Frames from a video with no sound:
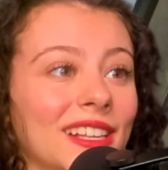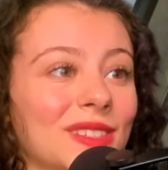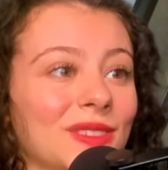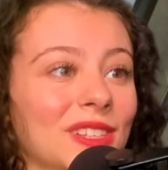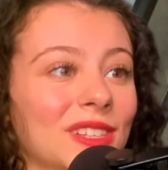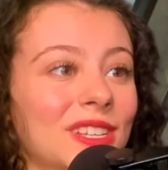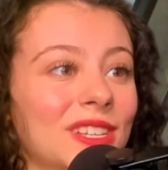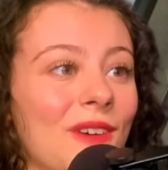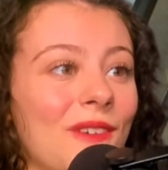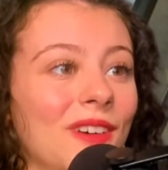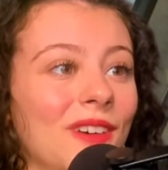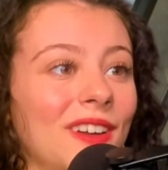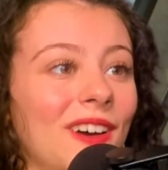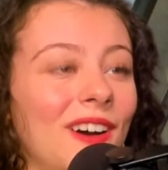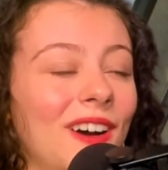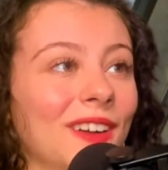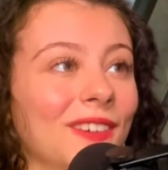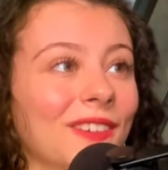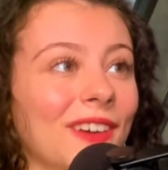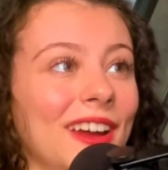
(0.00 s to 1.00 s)
what's going
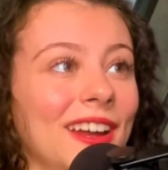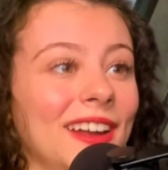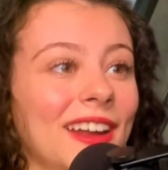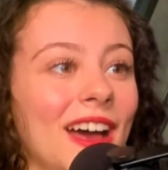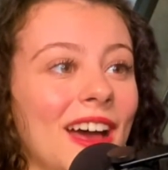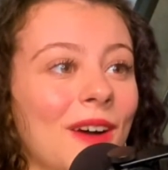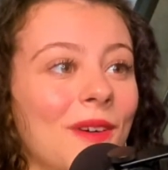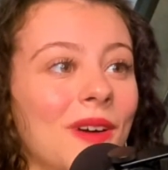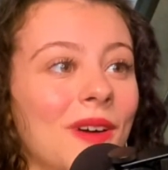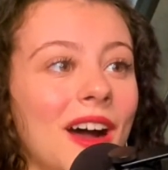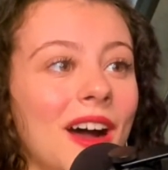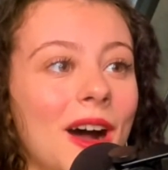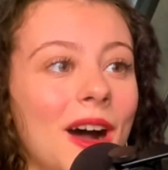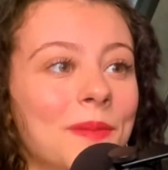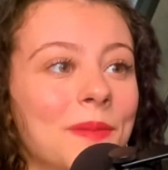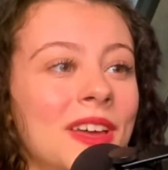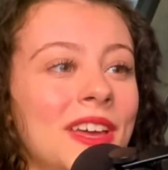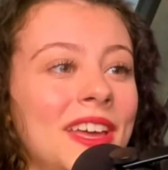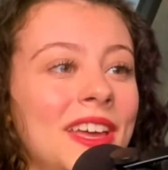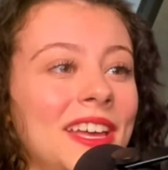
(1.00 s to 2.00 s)
on right now.